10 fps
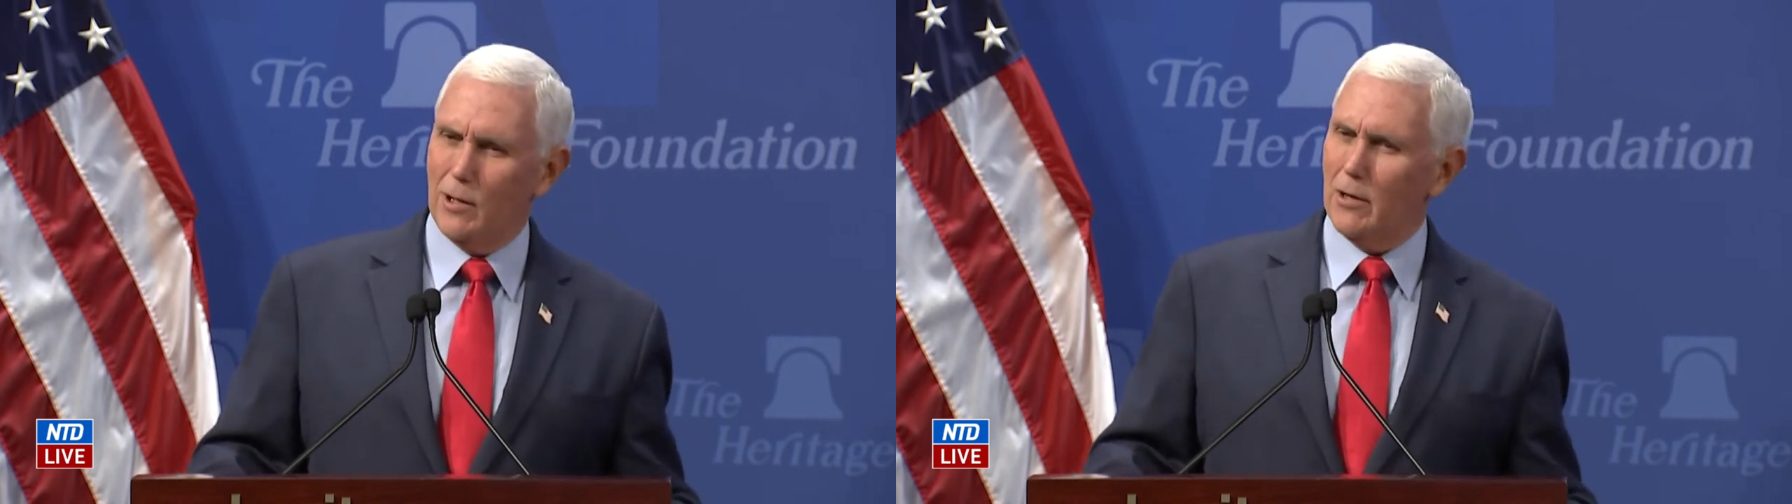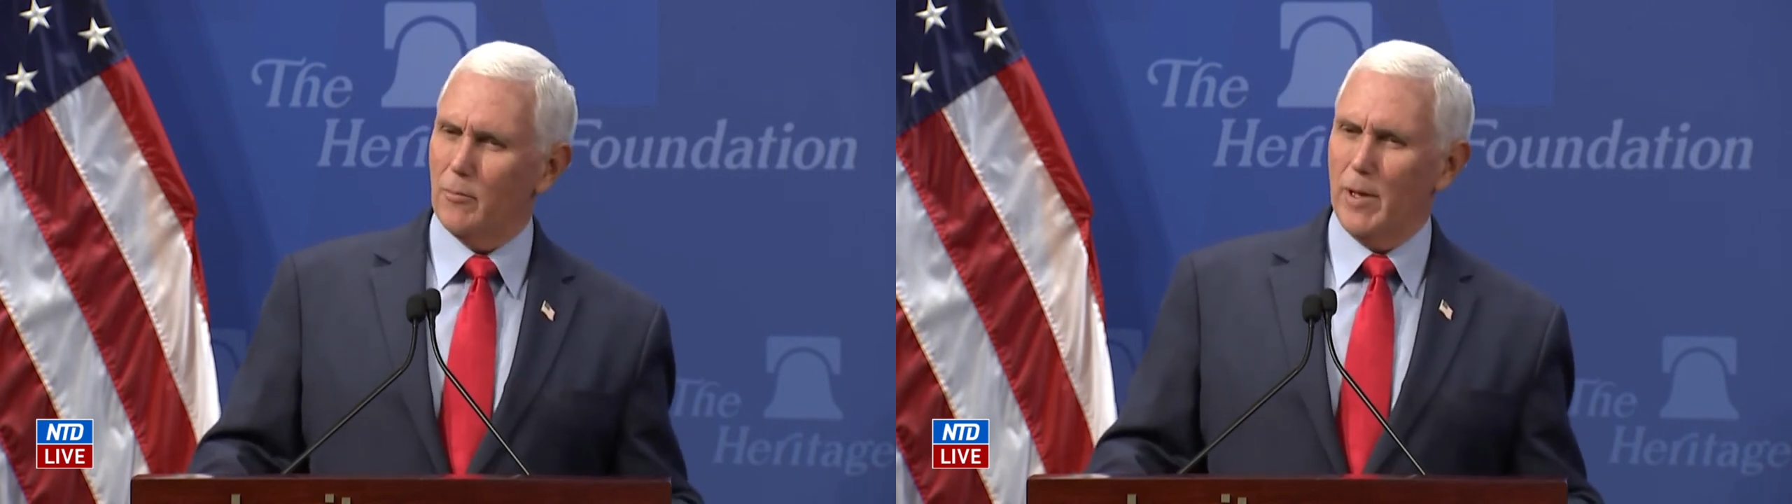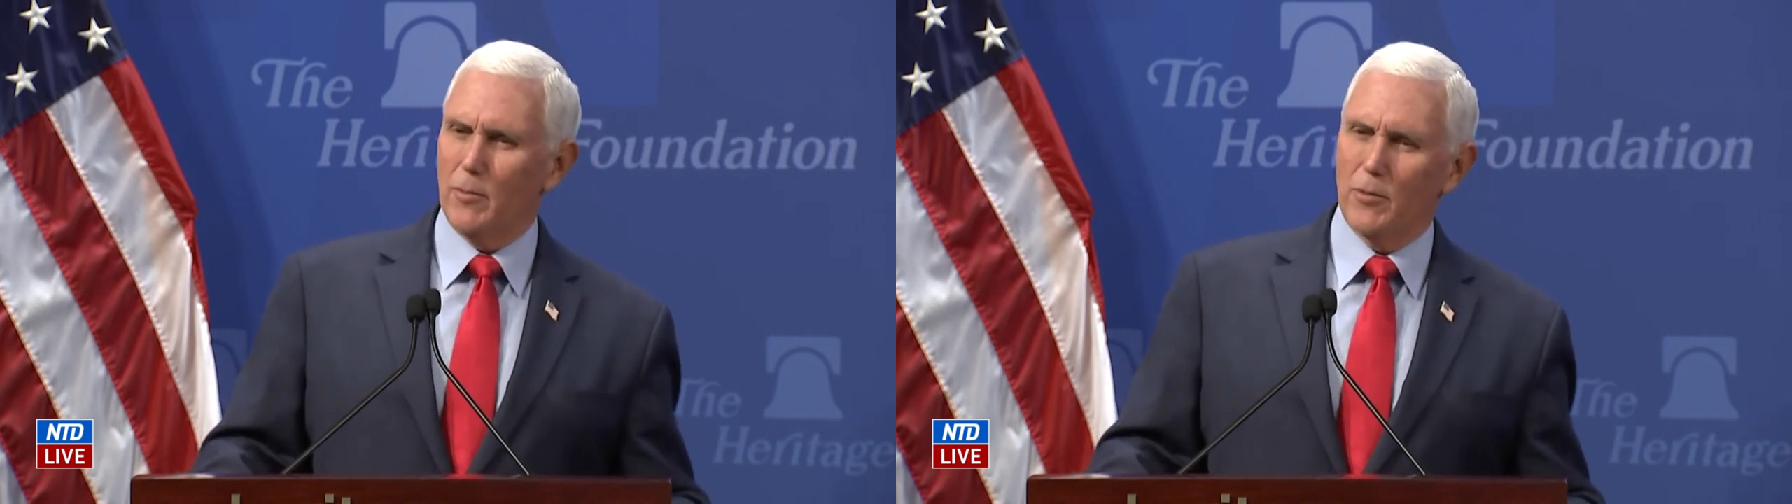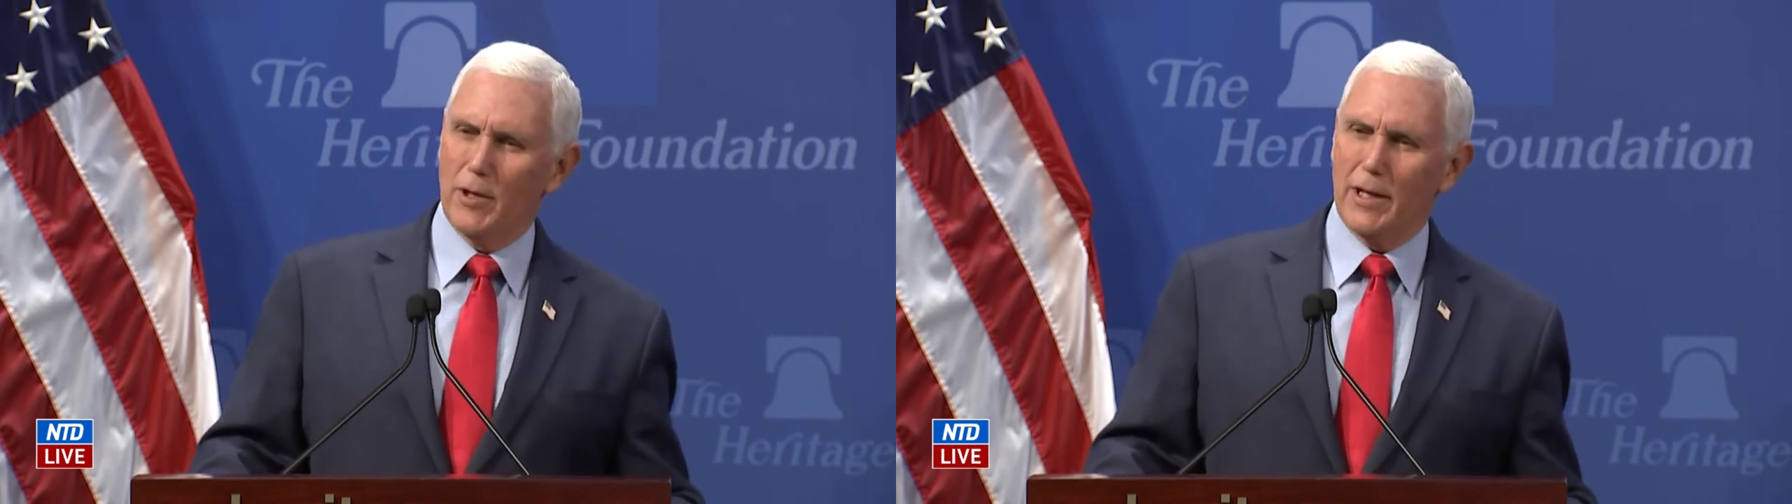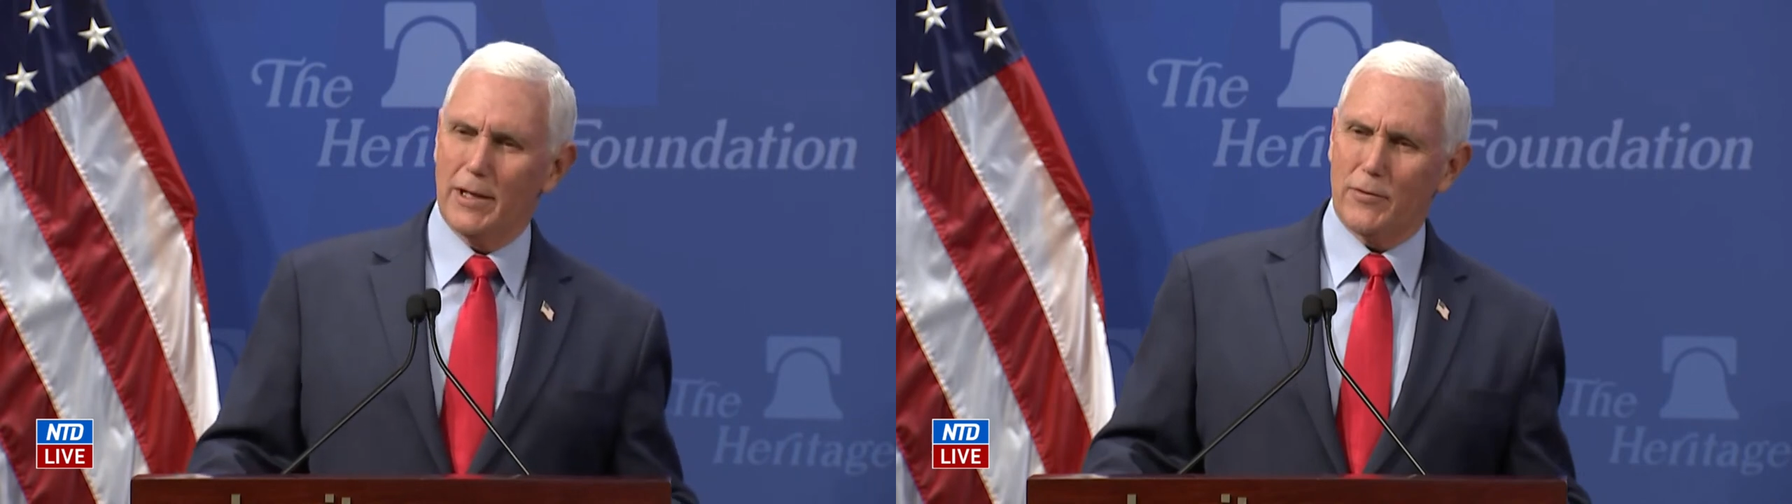who I
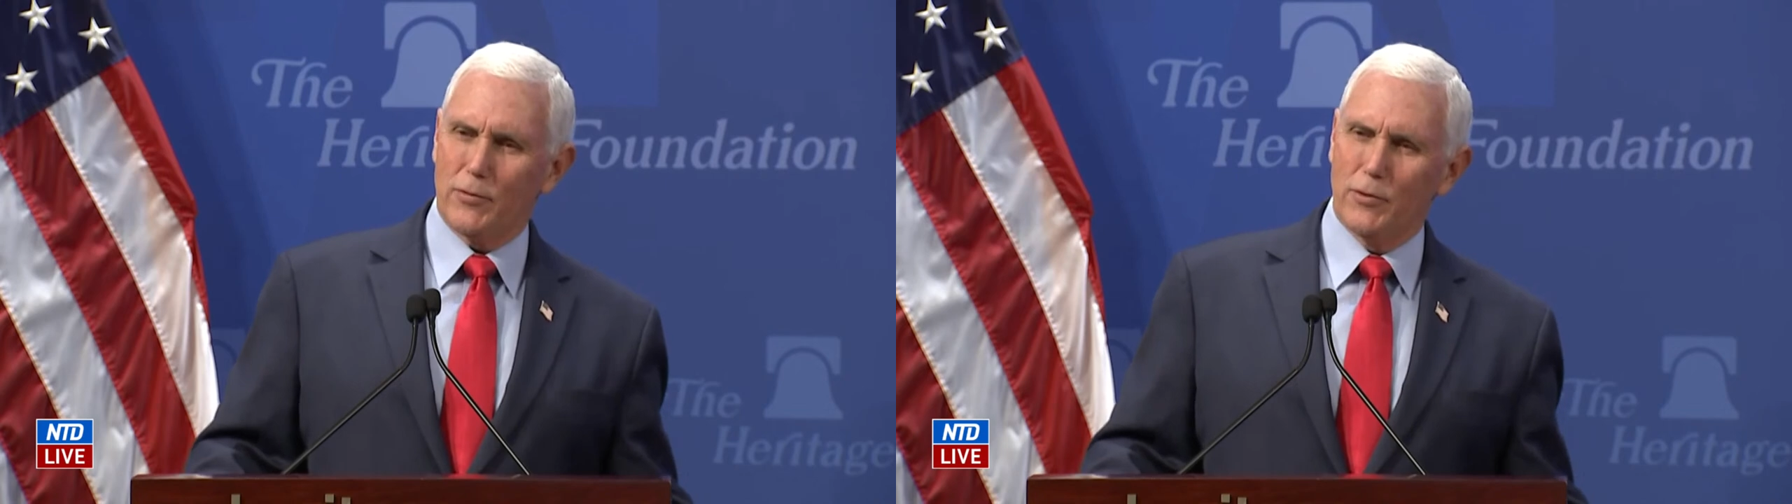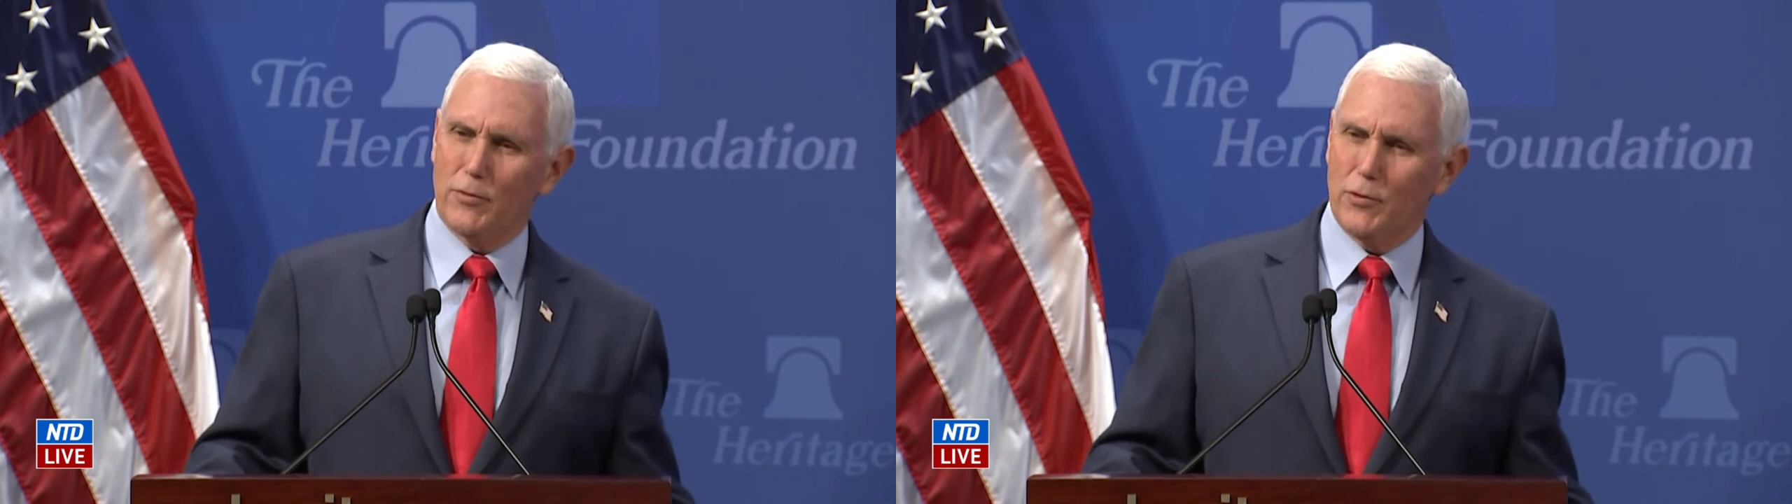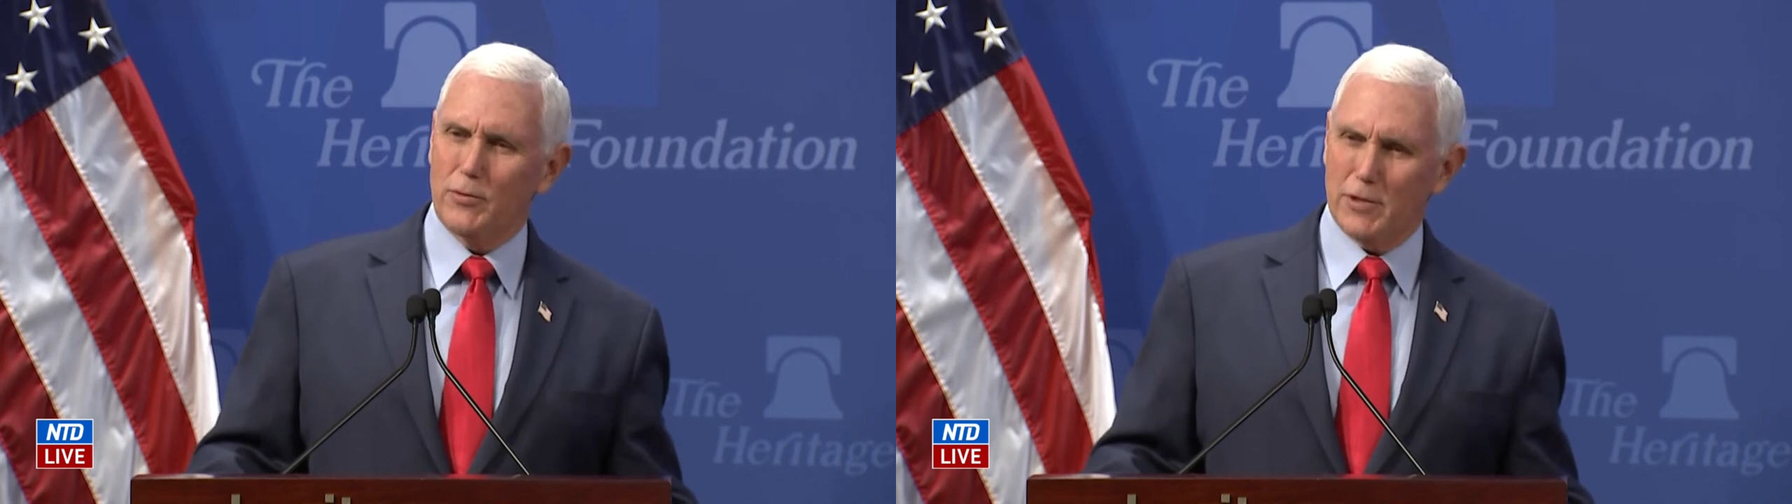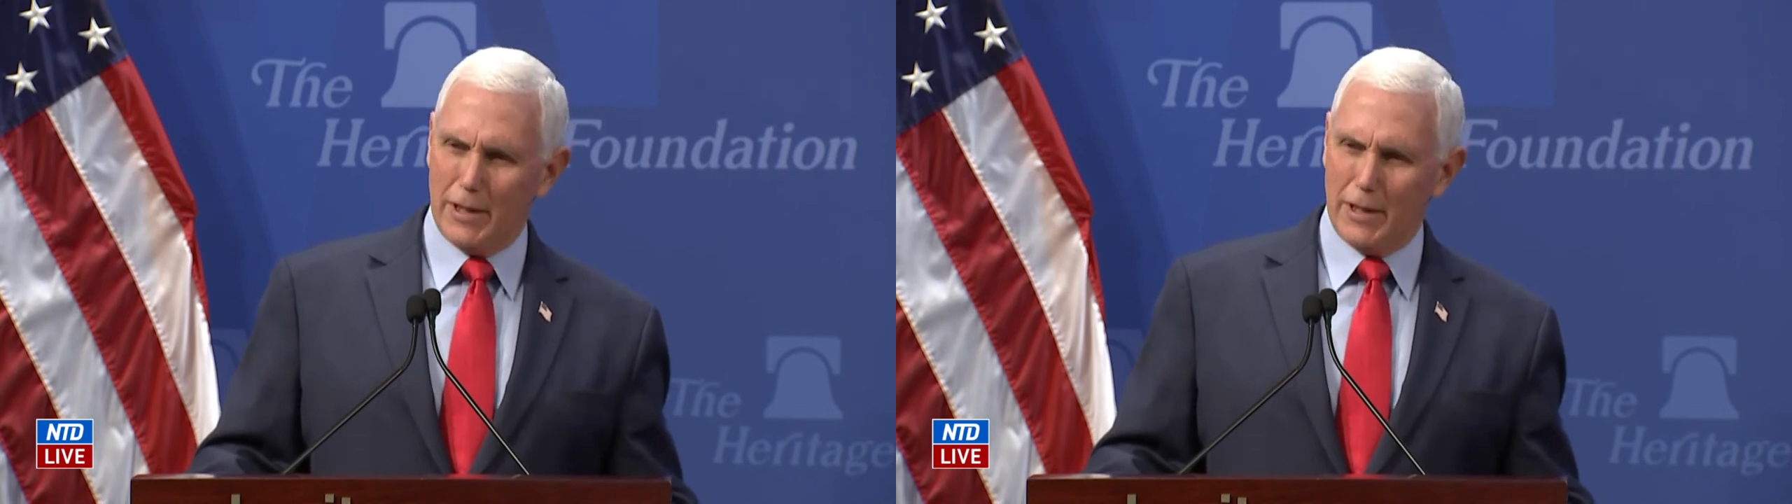remember when I got through a few